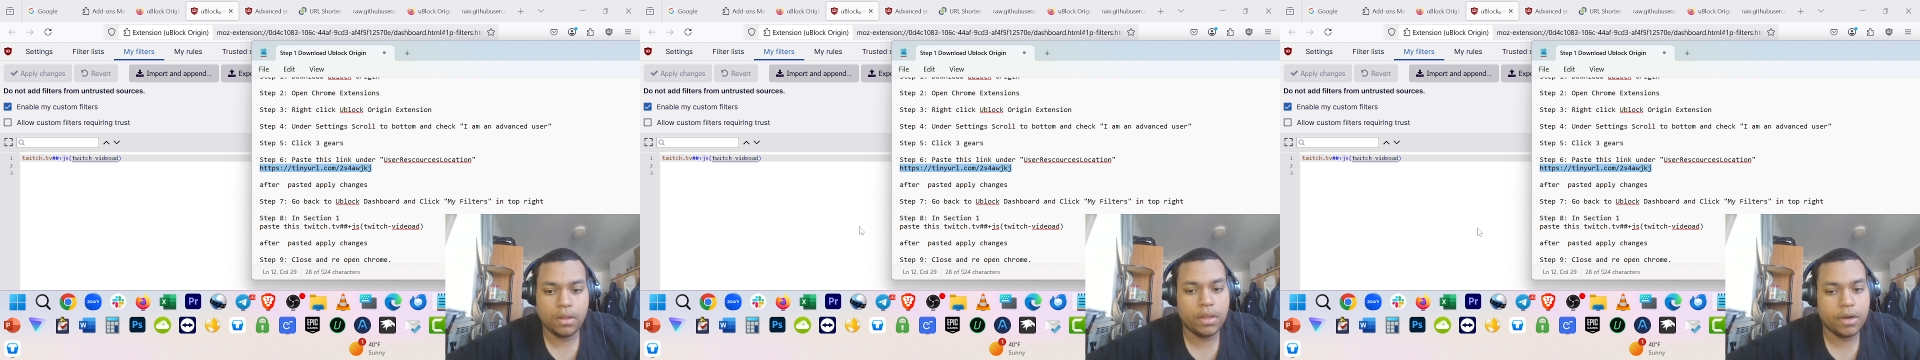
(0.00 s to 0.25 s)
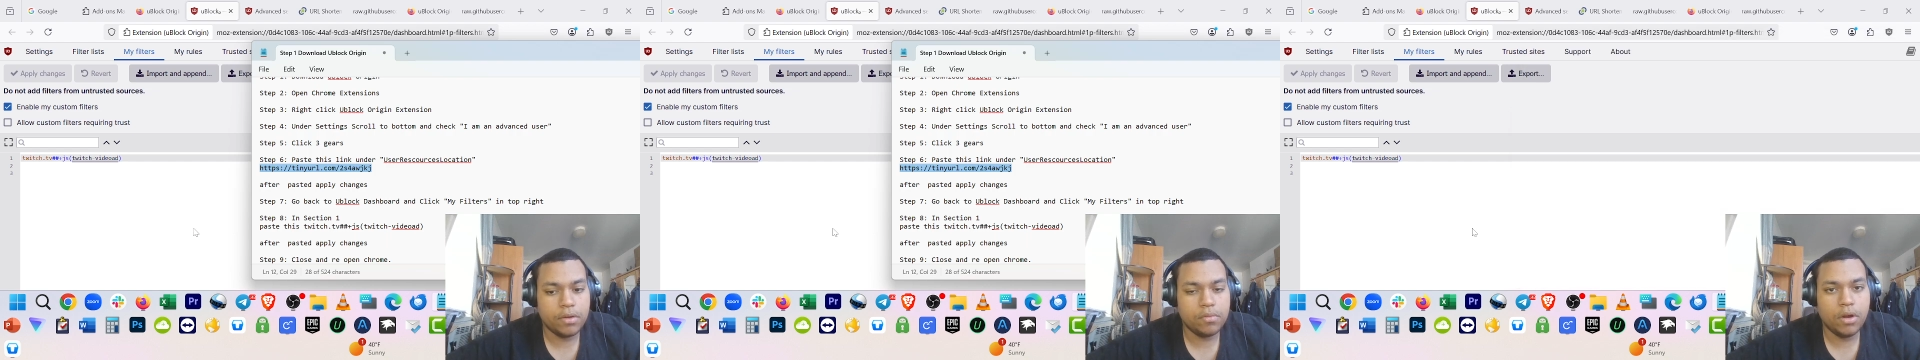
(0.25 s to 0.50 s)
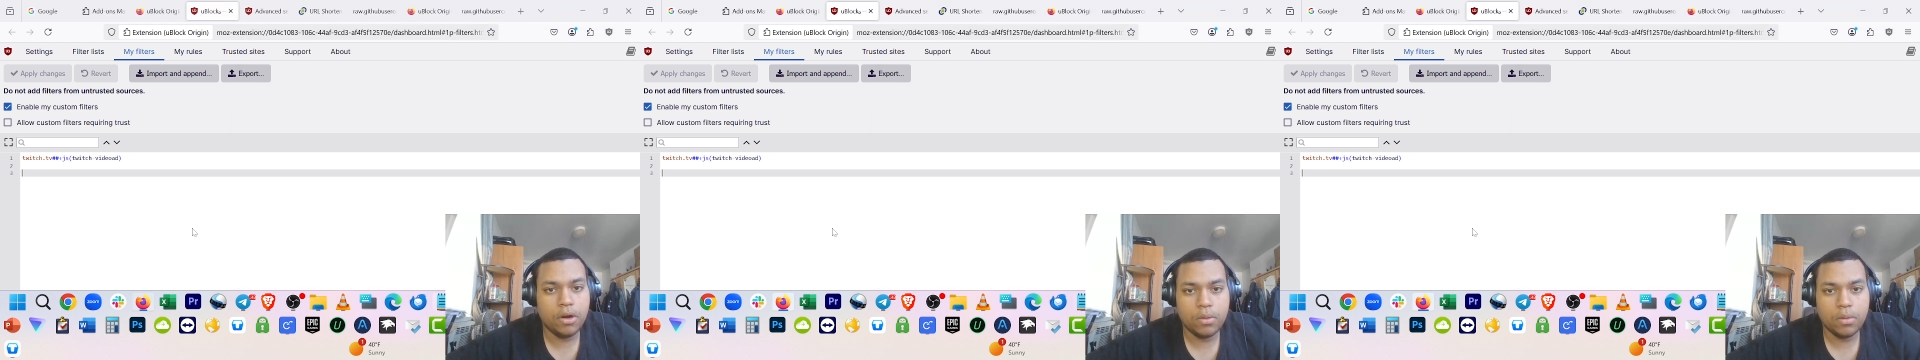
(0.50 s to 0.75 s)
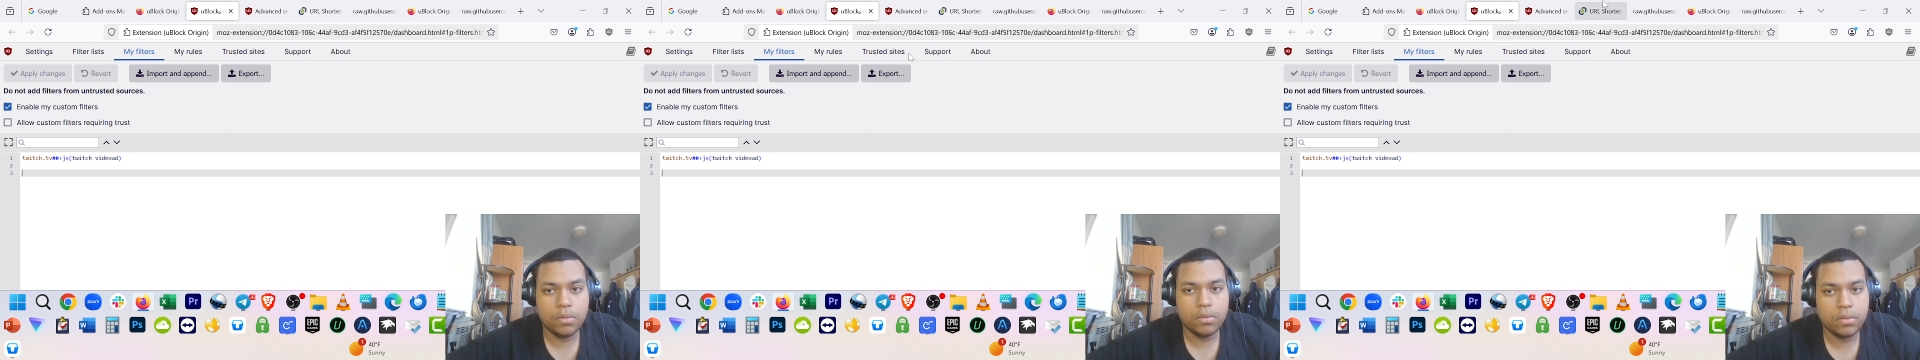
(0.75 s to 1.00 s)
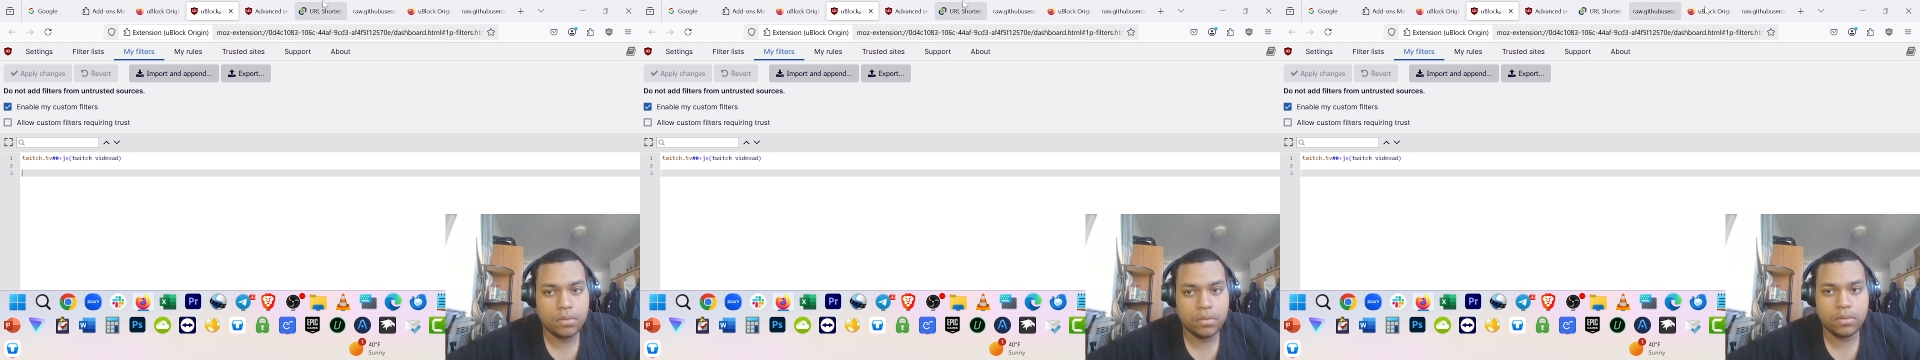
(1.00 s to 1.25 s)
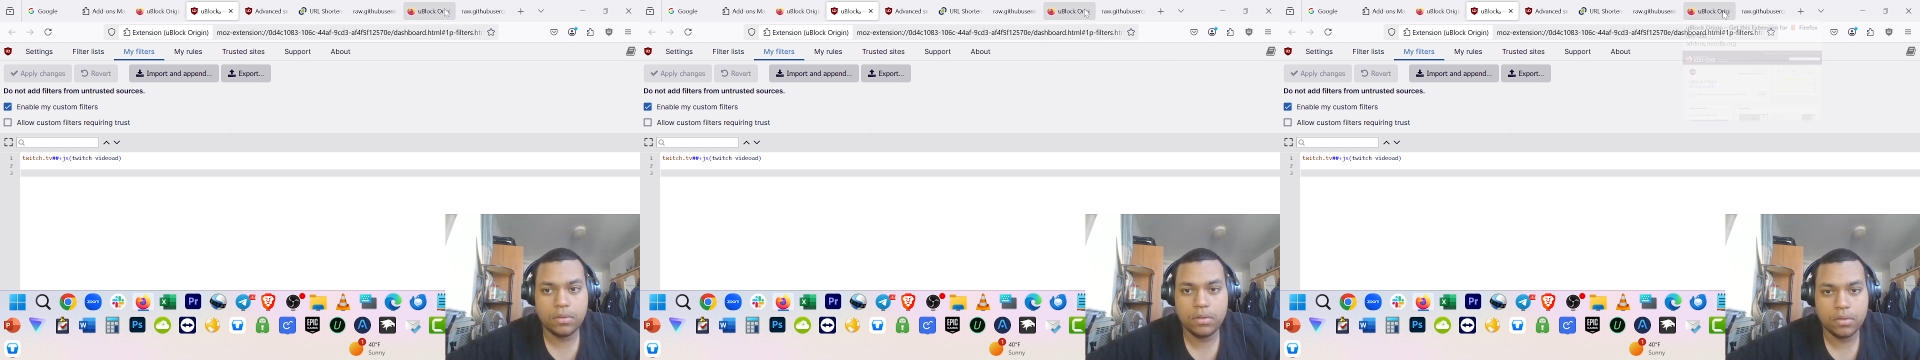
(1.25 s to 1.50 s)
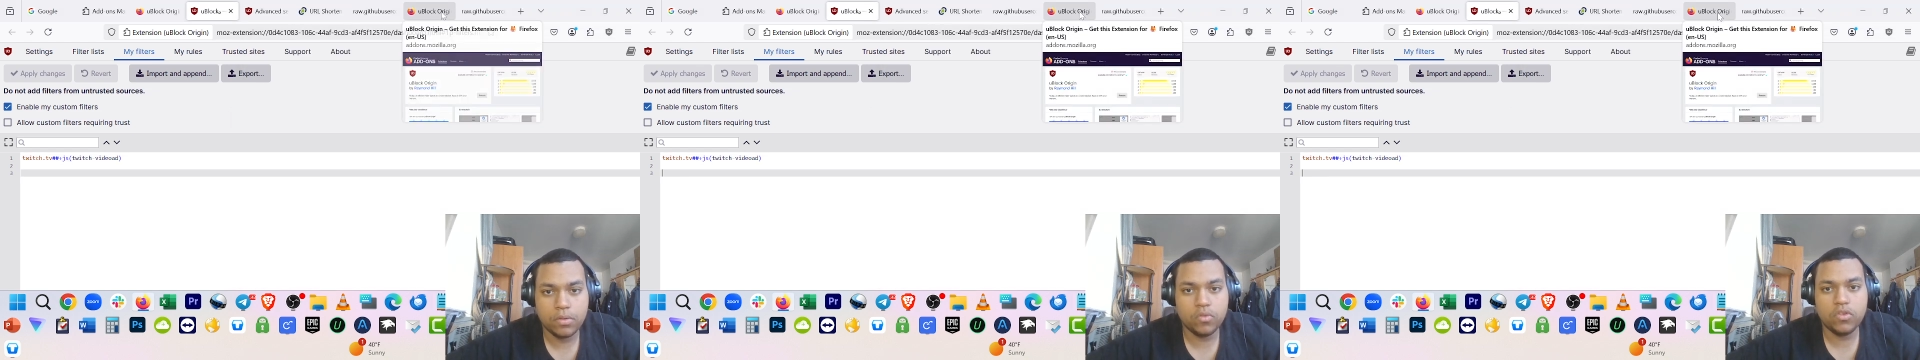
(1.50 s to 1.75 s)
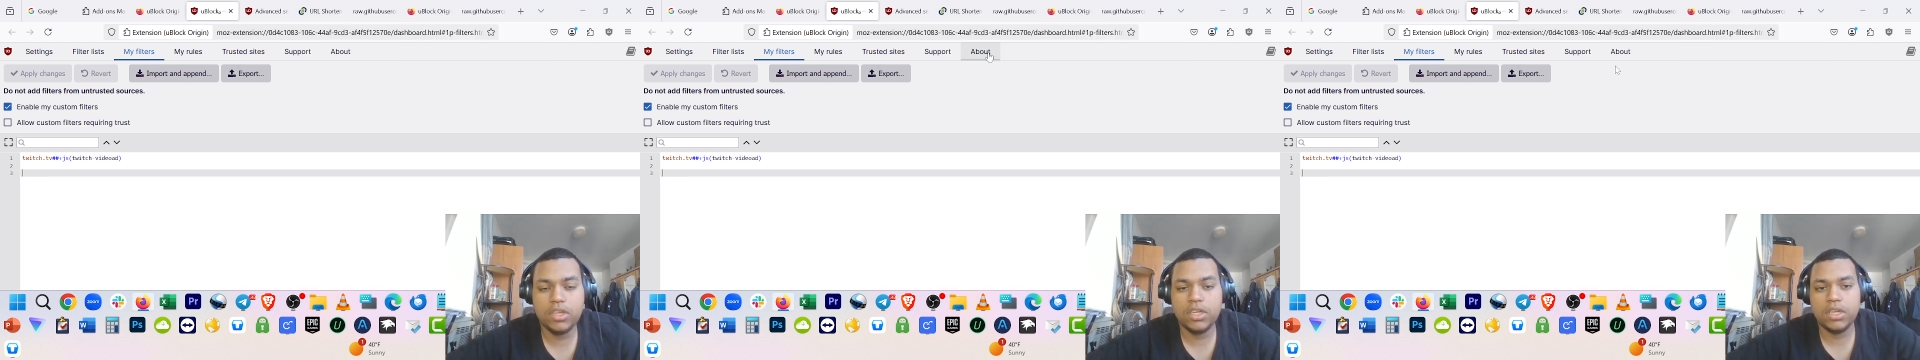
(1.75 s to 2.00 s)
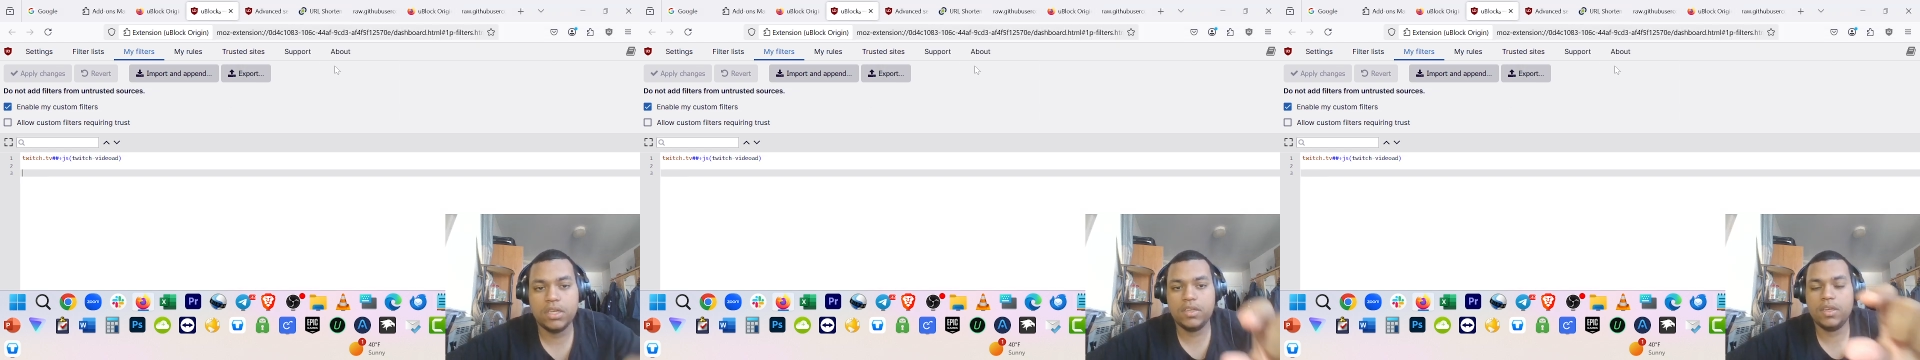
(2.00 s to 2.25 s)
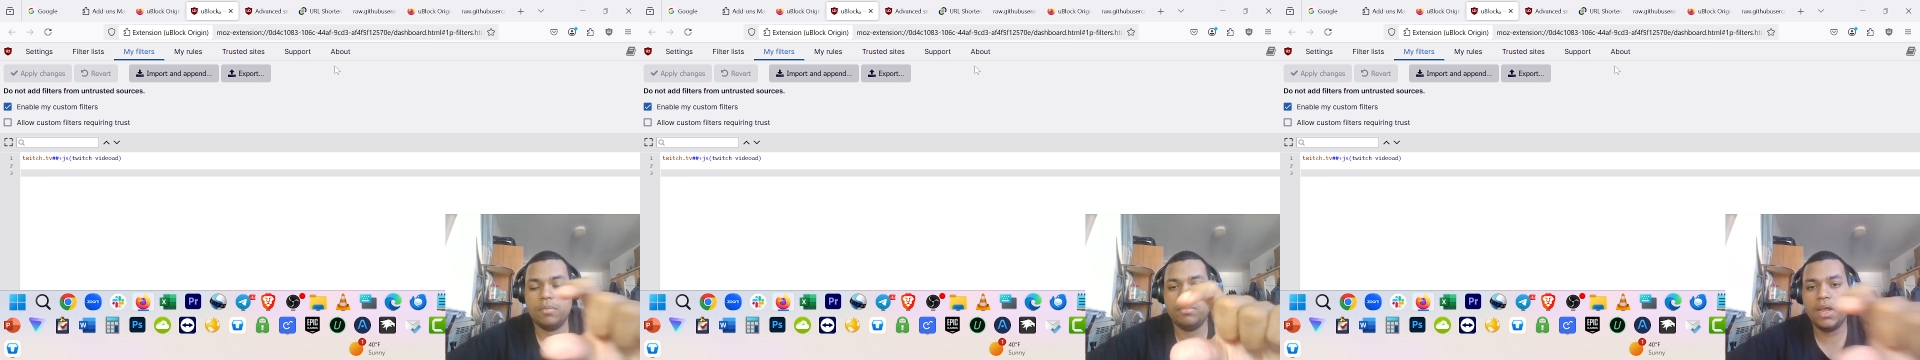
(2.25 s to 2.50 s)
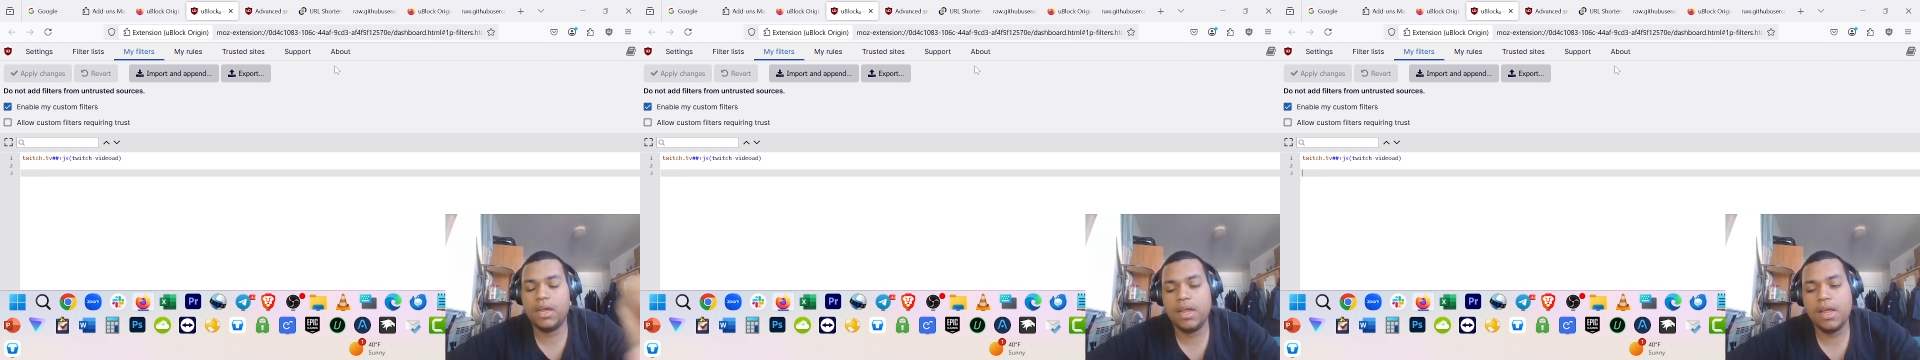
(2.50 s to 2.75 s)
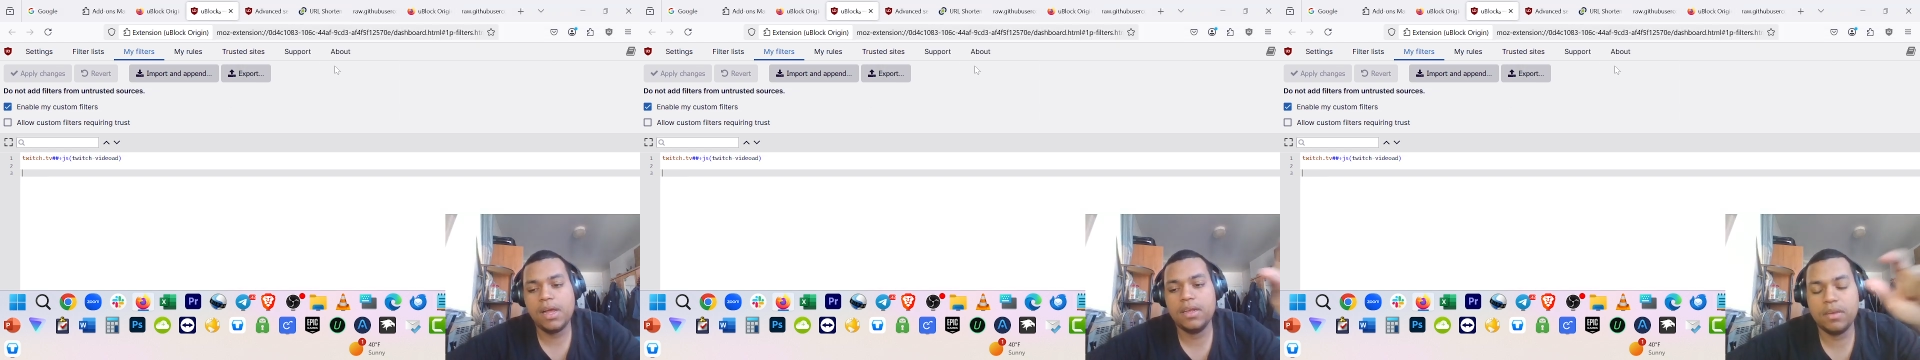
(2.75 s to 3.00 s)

There you go. You've seen it said blocking ads.